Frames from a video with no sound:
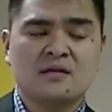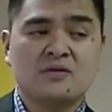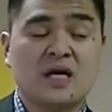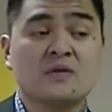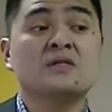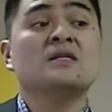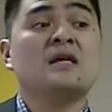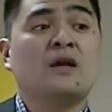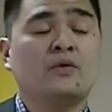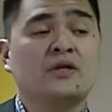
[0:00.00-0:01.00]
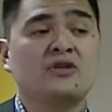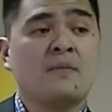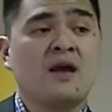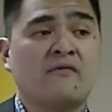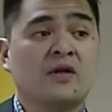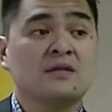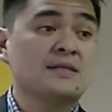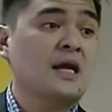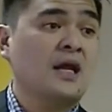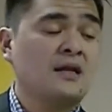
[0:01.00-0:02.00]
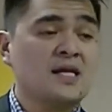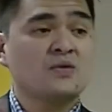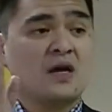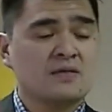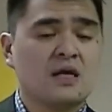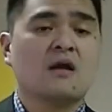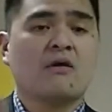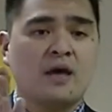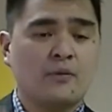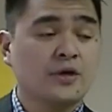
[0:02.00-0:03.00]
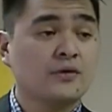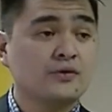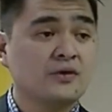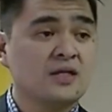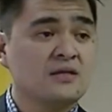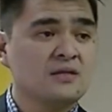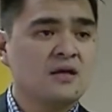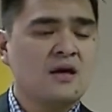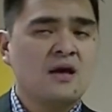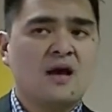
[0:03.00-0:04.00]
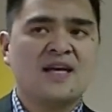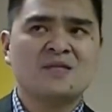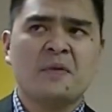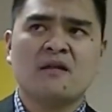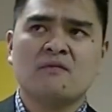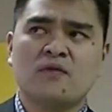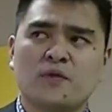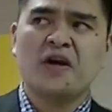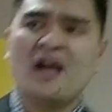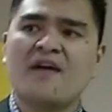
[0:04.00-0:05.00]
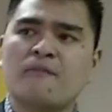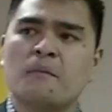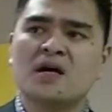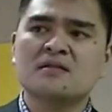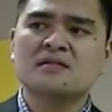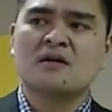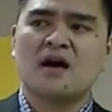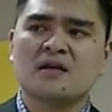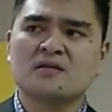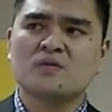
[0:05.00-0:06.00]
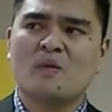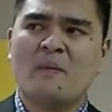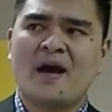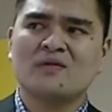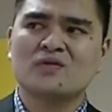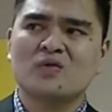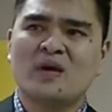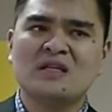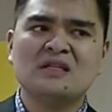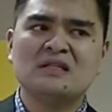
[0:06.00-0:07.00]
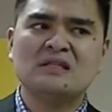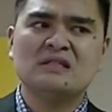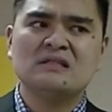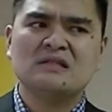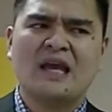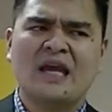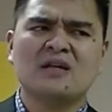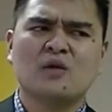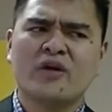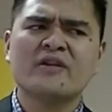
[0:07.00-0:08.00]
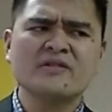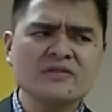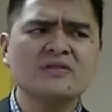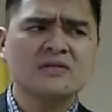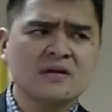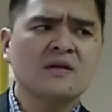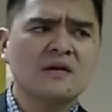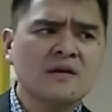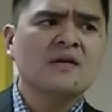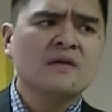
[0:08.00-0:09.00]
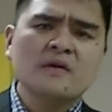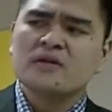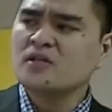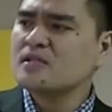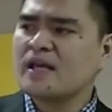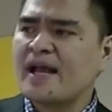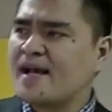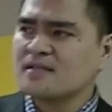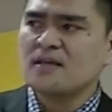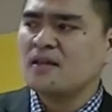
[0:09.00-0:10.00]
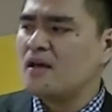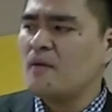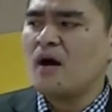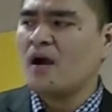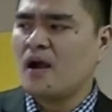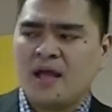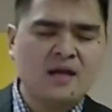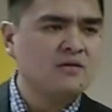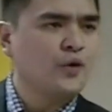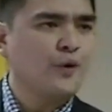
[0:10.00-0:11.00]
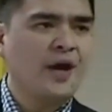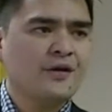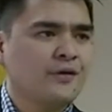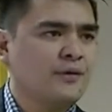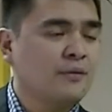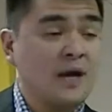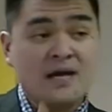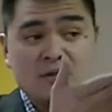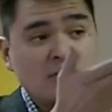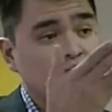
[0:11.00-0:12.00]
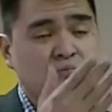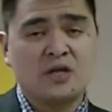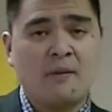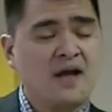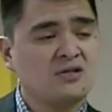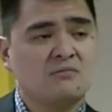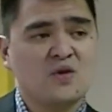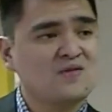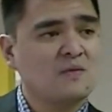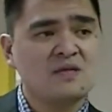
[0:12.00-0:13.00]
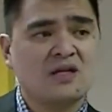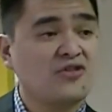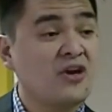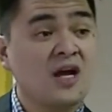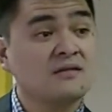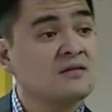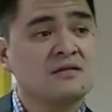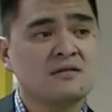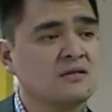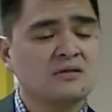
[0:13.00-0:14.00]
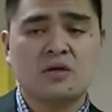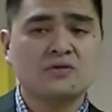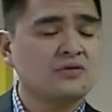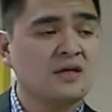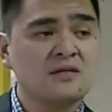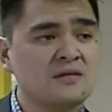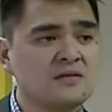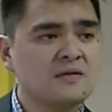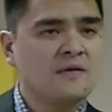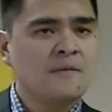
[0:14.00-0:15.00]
2010, when the DREAM Act failed the Senate. That's when I was like, okay, I'm going to go do this. I spent 3.5 months talking to about 28 lawyers, just like asking them, all right, what do I do? As you can imagine, most of them said, you're nuts, don't do this.